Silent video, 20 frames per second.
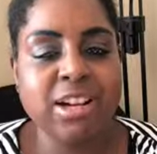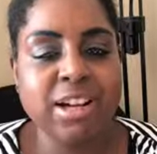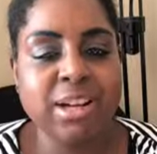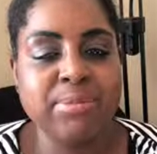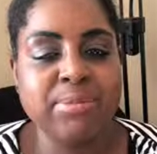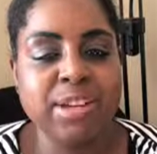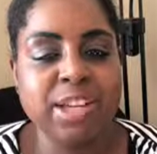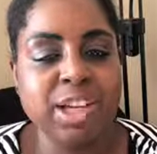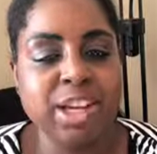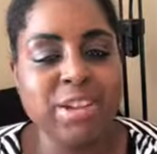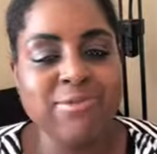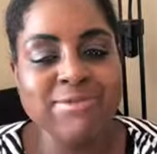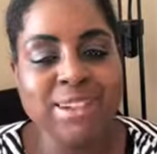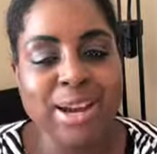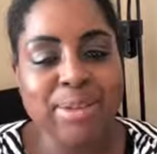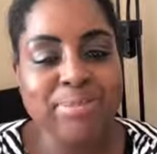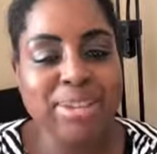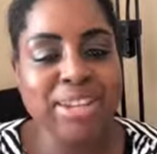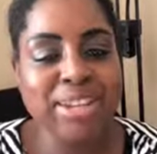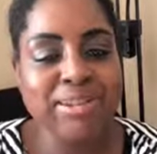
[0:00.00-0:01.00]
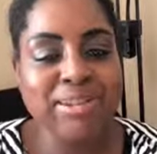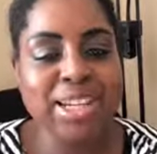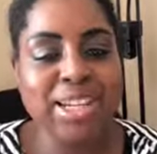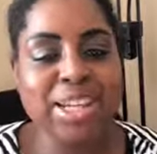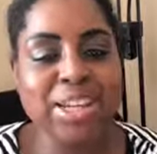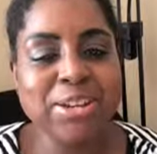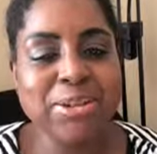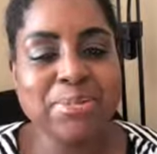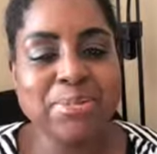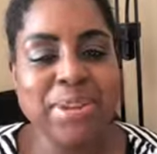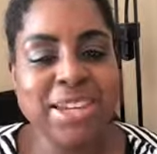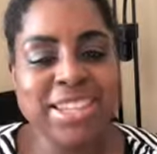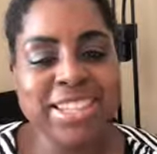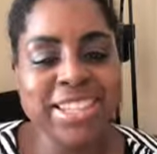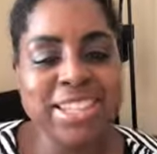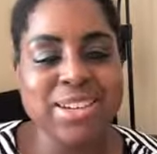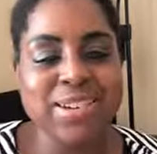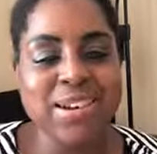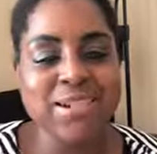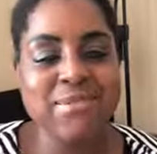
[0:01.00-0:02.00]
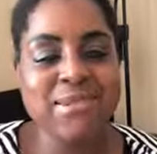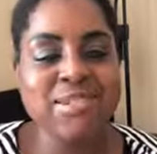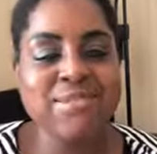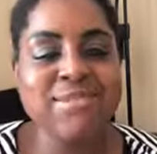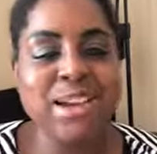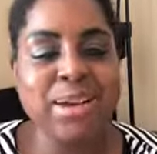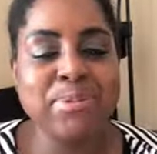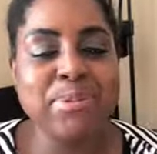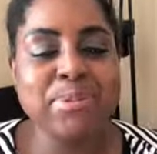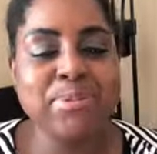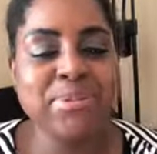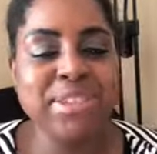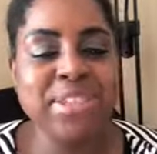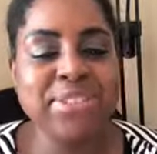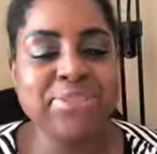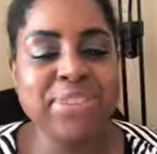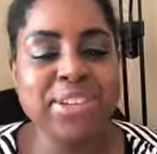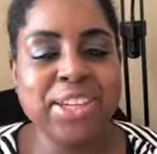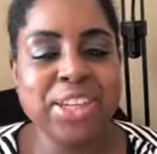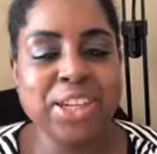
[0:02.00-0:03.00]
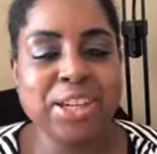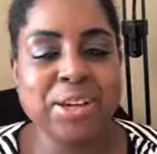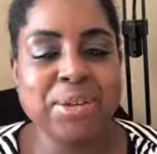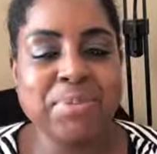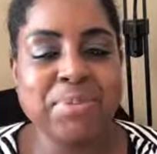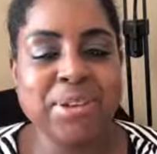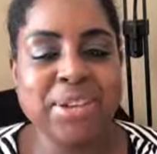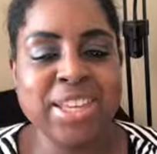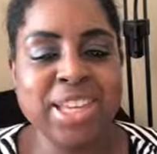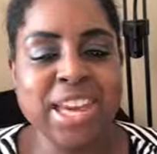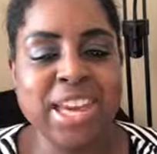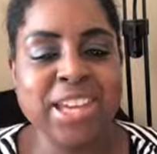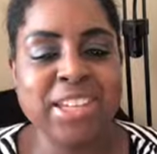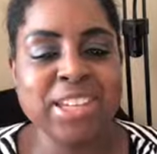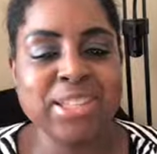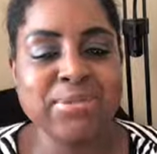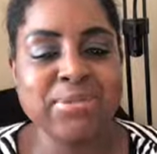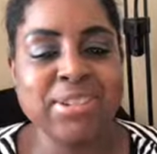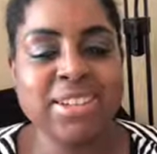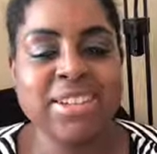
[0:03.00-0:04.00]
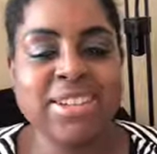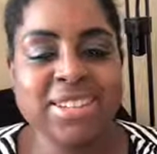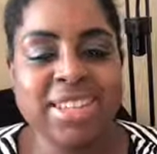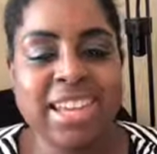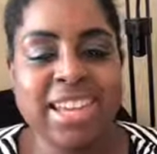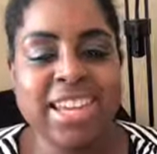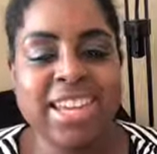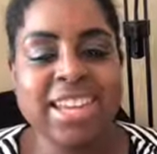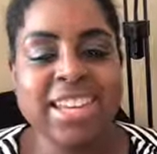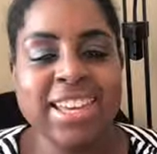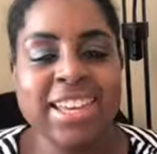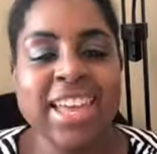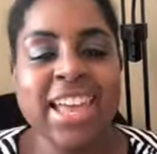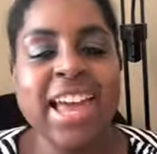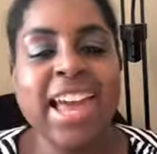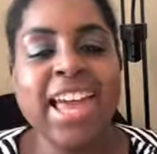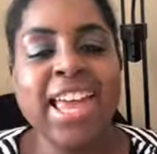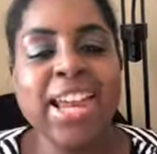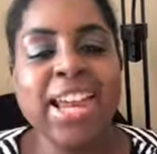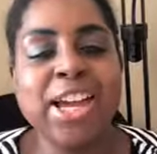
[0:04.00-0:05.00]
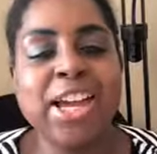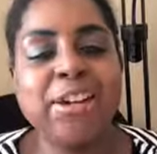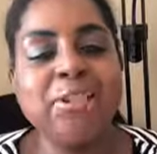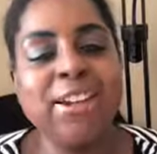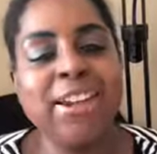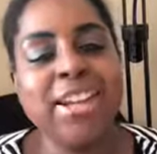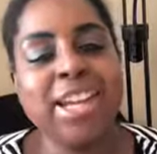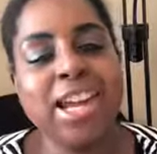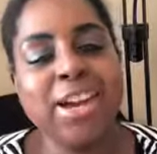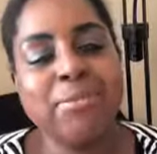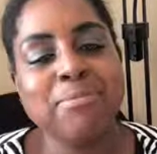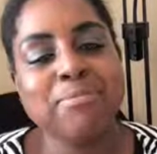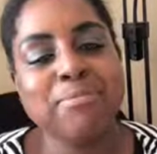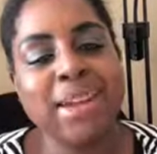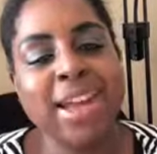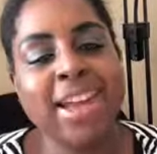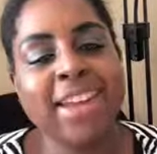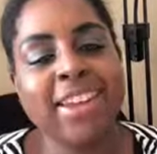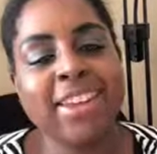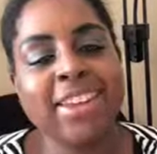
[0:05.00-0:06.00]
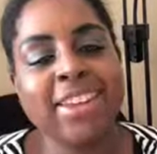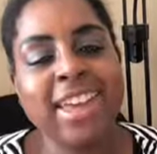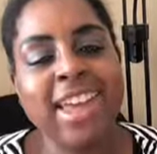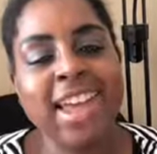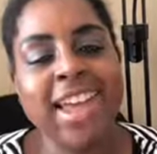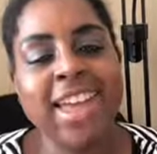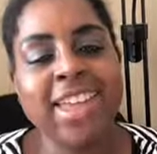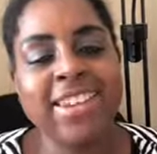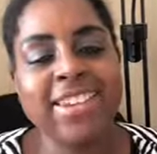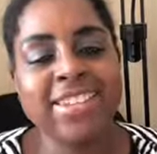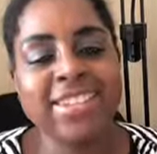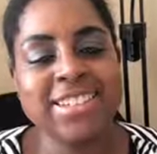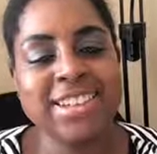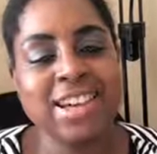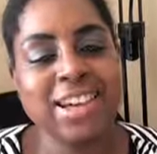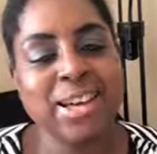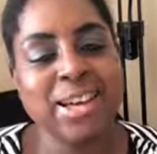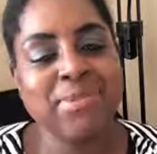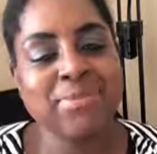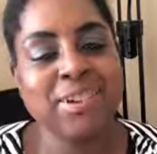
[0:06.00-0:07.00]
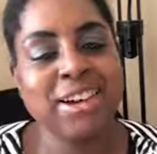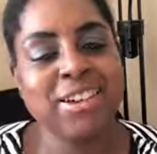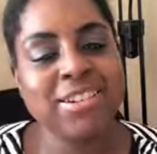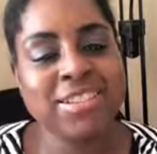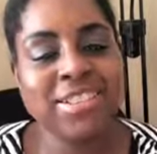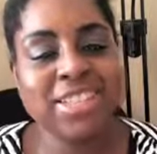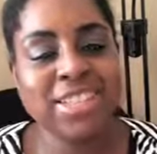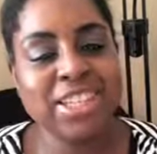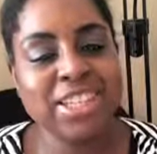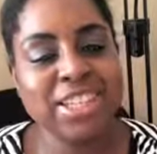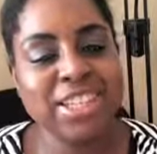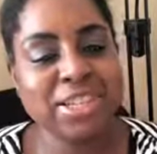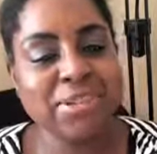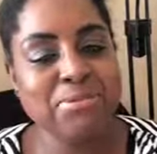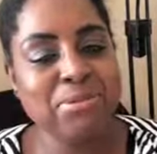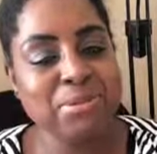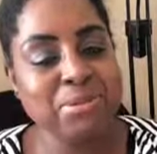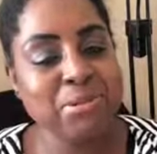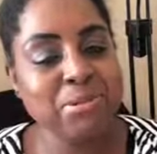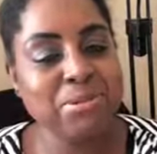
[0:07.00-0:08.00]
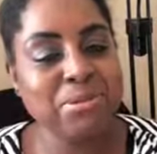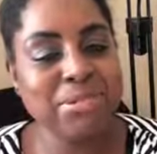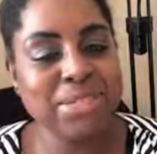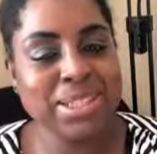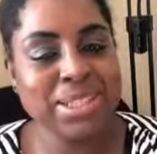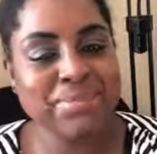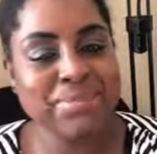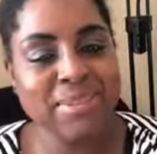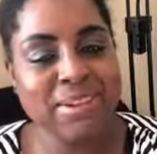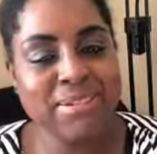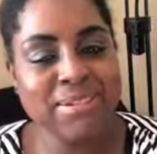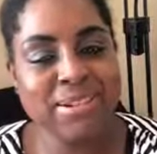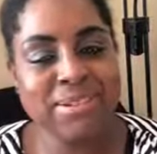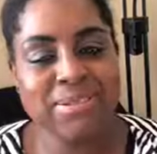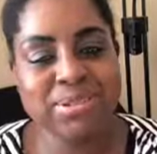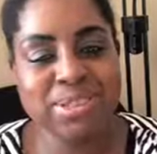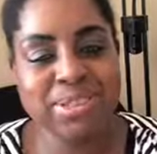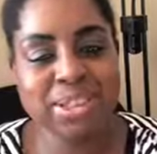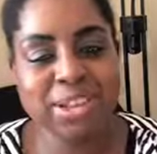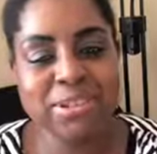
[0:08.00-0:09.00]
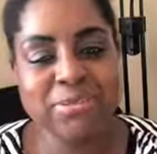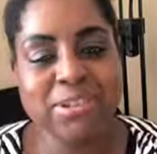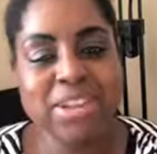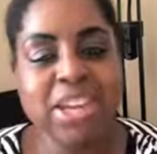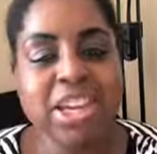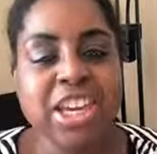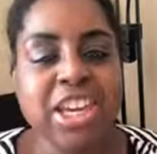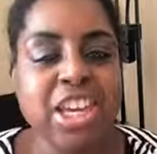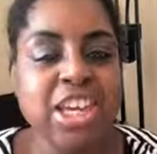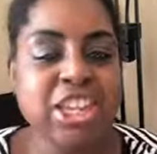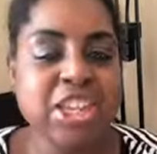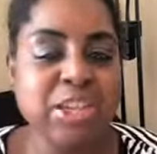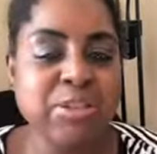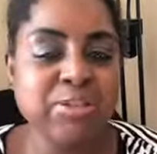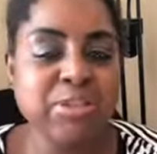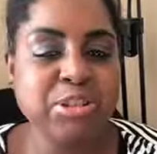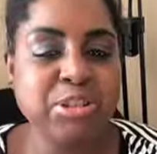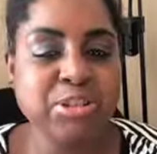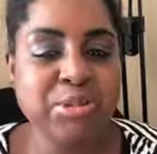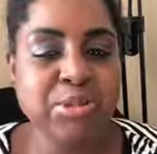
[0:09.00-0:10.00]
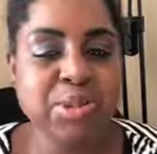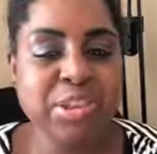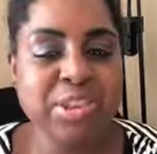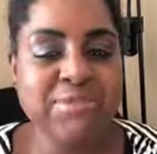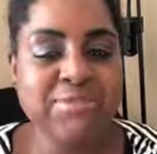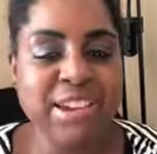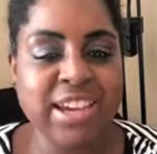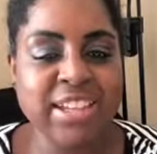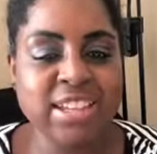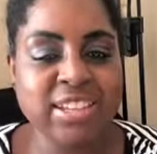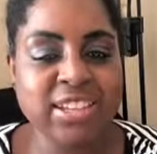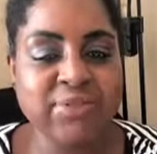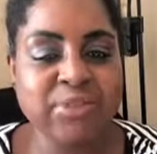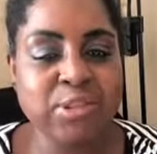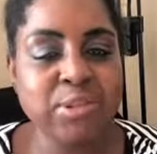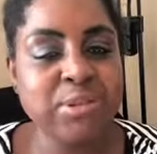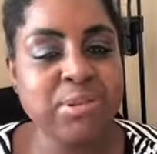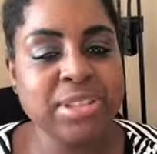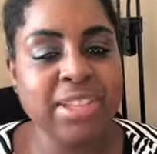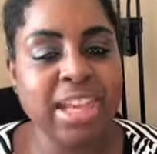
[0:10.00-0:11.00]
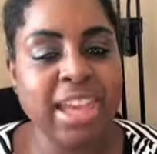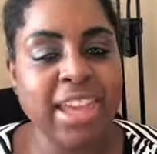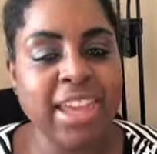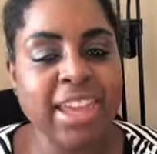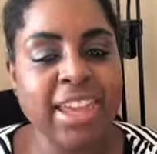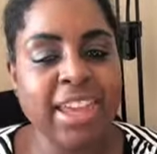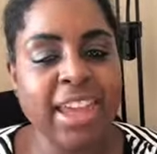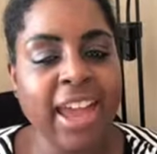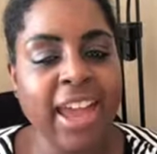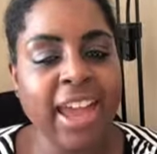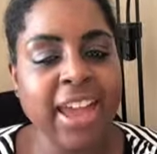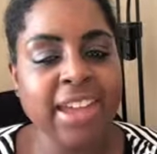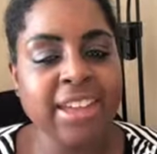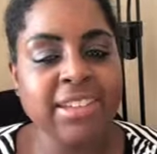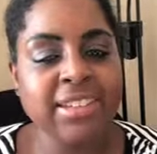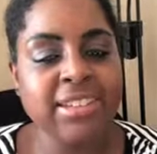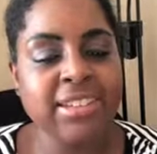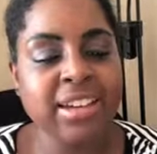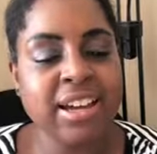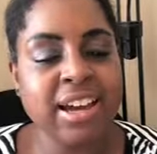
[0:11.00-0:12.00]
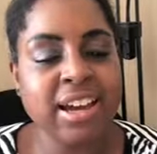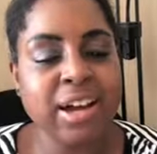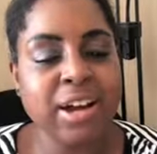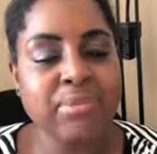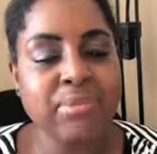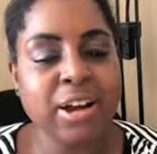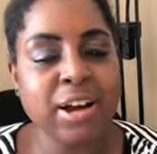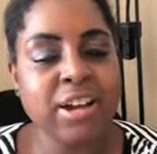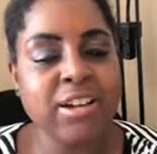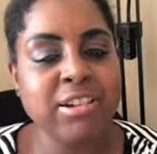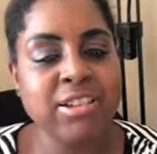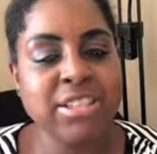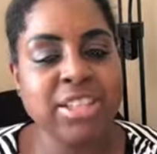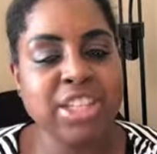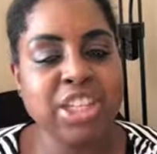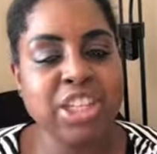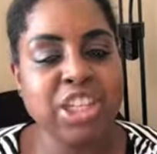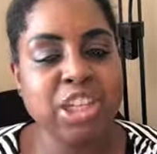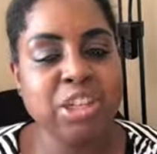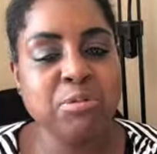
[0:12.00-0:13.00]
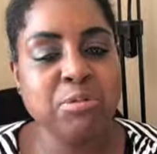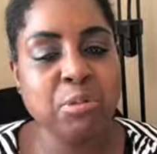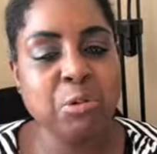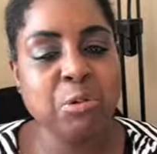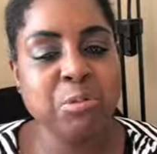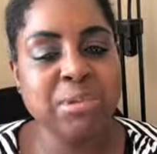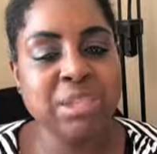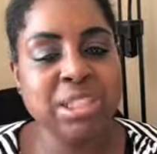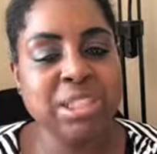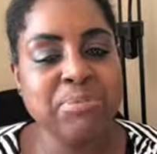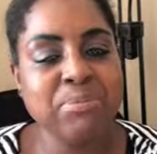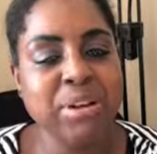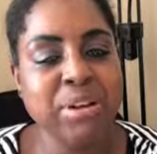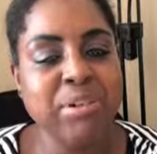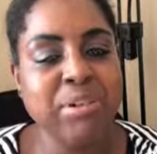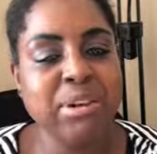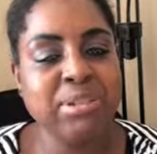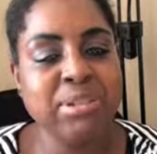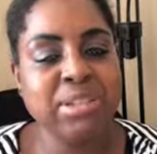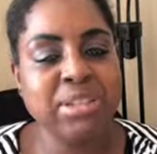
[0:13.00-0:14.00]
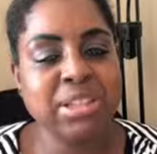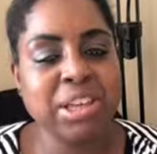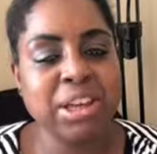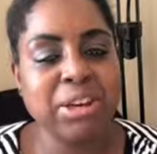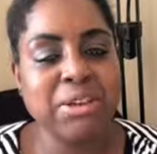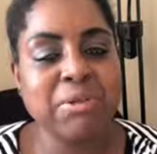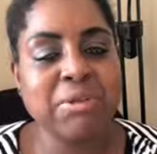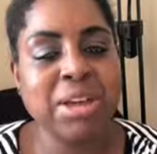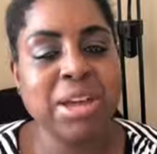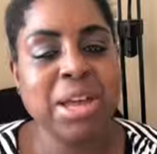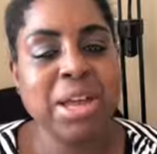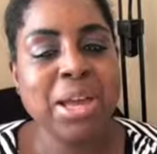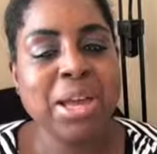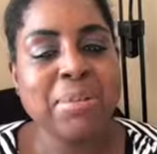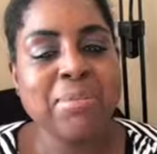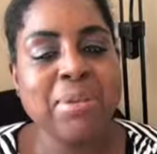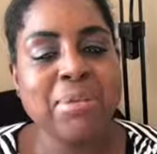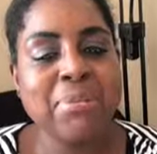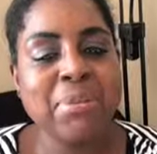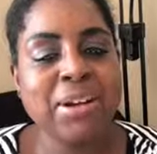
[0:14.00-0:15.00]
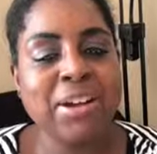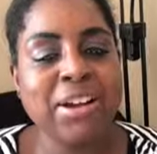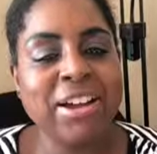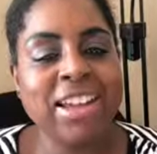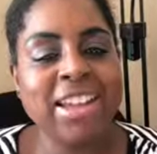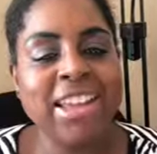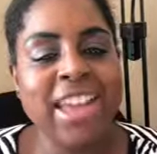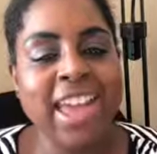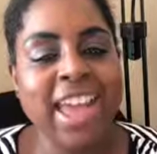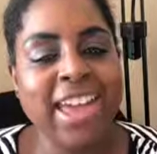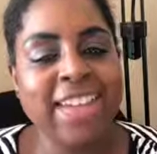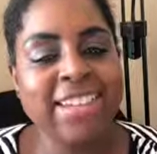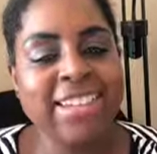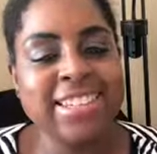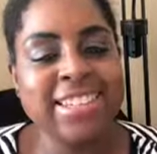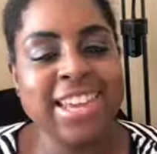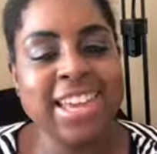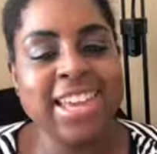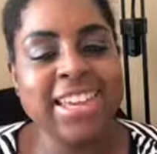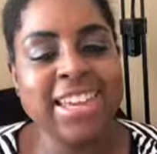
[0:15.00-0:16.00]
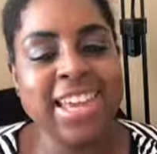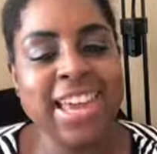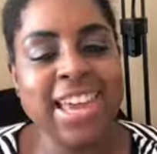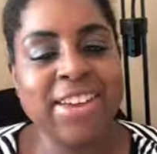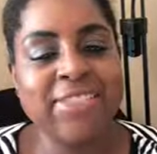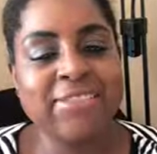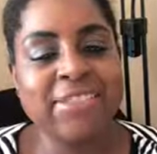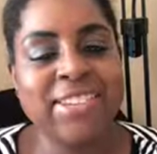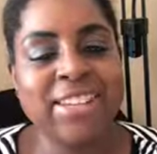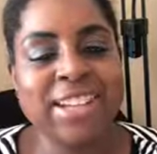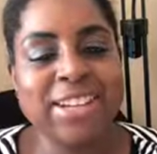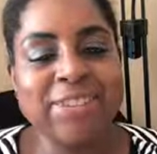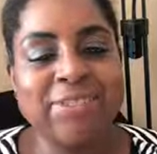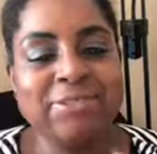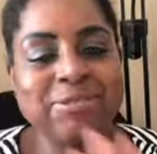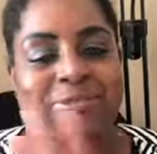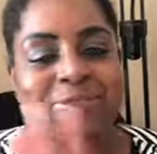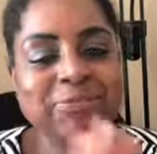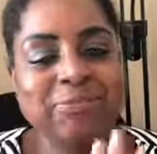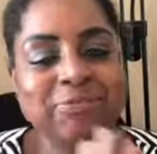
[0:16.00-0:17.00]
I know I'm rambling on a little bit, so I will wrap up this video, but yeah, I just want to say hello and that I'm back, and I'll see you all tomorrow. So you enjoy the rest of your day, and I'll see you all tomorrow. So bye bye and take care for now.